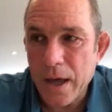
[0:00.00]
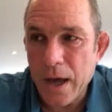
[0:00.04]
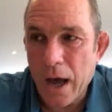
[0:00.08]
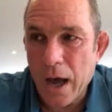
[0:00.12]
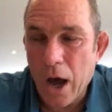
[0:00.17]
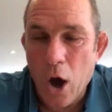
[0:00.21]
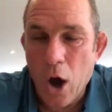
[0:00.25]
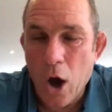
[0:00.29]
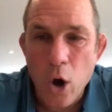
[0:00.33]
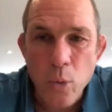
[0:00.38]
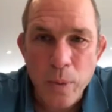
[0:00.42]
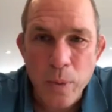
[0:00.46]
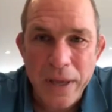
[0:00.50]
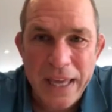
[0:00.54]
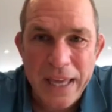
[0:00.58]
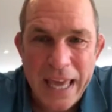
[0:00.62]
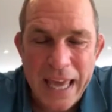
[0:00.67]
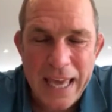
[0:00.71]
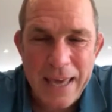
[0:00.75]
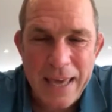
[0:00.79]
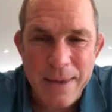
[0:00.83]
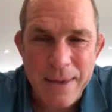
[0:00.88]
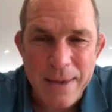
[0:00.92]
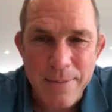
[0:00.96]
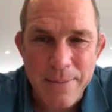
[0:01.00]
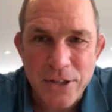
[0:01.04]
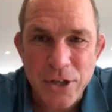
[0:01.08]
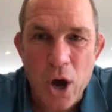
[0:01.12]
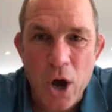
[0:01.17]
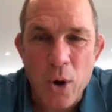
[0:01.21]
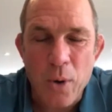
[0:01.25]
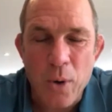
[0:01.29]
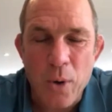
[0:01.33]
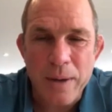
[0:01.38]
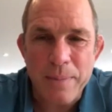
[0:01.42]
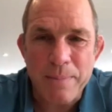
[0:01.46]
I hope we keep this
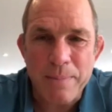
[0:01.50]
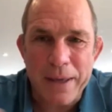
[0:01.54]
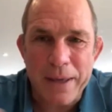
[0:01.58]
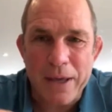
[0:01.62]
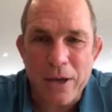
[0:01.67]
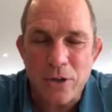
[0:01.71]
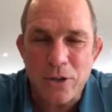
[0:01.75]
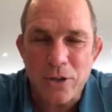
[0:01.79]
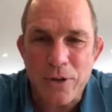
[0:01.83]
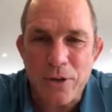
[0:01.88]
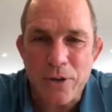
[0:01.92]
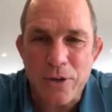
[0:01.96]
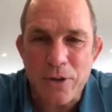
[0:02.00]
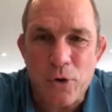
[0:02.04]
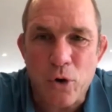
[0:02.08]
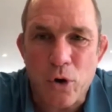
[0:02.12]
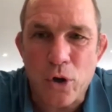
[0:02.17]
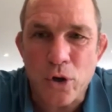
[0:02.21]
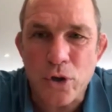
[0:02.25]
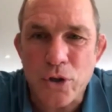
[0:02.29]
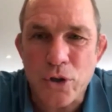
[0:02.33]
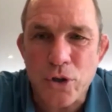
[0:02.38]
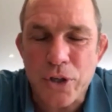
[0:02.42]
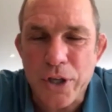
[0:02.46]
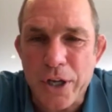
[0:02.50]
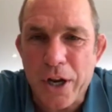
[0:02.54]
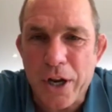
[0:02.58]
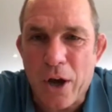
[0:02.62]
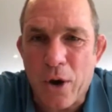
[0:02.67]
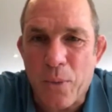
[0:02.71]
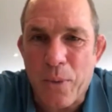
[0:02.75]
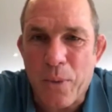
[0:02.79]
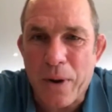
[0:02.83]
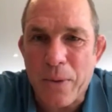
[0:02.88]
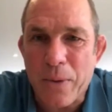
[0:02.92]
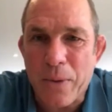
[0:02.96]
going because, of course,
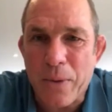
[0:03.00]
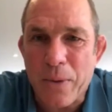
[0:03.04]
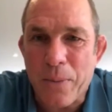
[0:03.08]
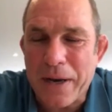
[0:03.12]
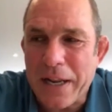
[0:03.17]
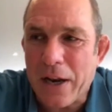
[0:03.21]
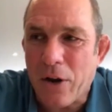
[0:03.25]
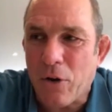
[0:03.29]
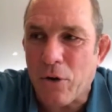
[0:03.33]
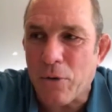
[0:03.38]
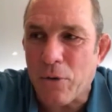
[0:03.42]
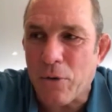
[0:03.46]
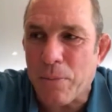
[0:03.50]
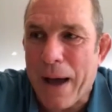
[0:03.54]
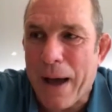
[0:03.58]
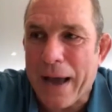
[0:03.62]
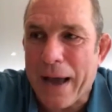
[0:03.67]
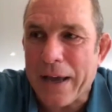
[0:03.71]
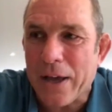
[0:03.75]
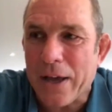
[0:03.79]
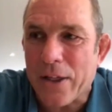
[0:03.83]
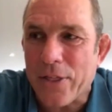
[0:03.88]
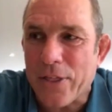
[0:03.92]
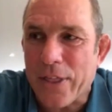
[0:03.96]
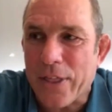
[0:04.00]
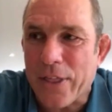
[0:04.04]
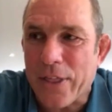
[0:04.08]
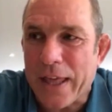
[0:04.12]
when you look back at